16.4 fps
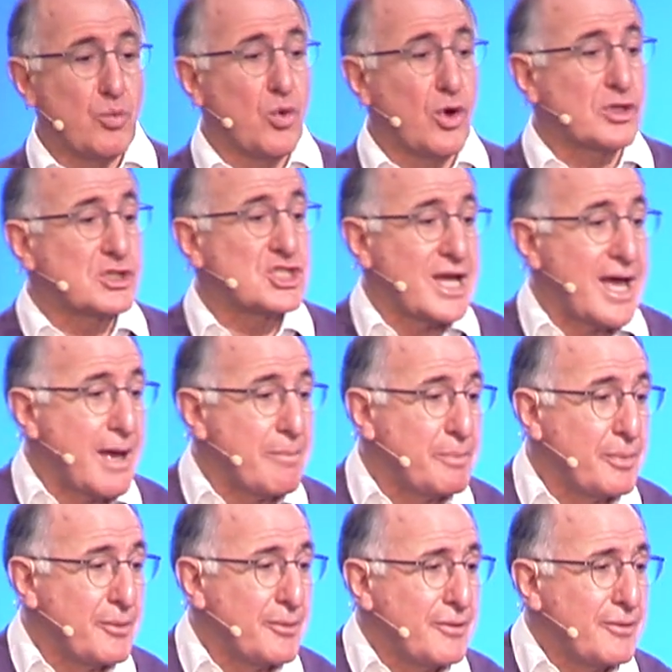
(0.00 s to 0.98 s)
WhatsApp
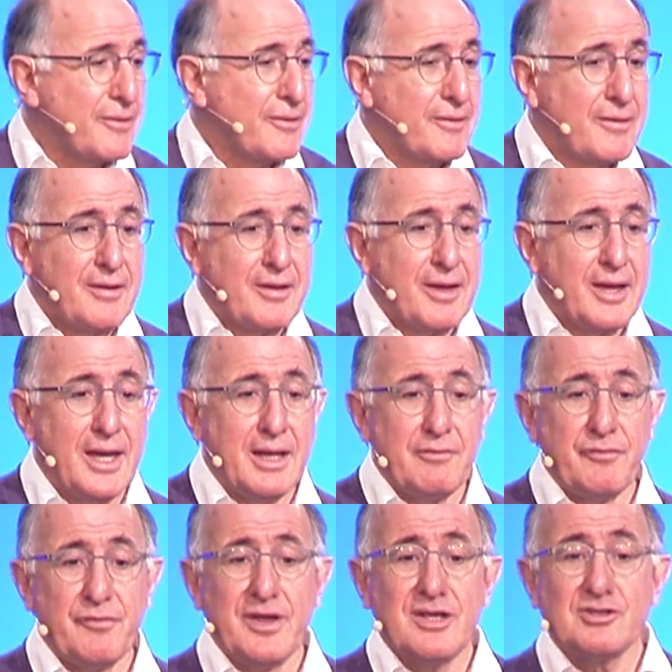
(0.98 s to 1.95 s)
and
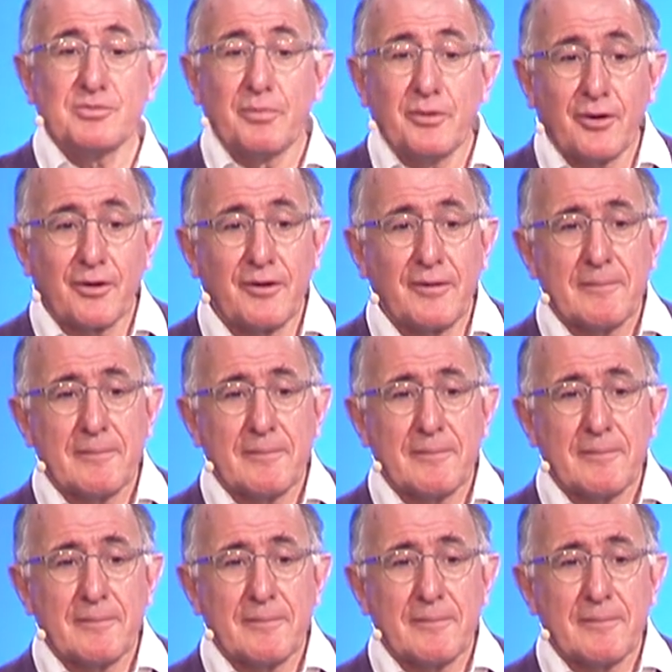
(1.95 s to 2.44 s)
Facebook.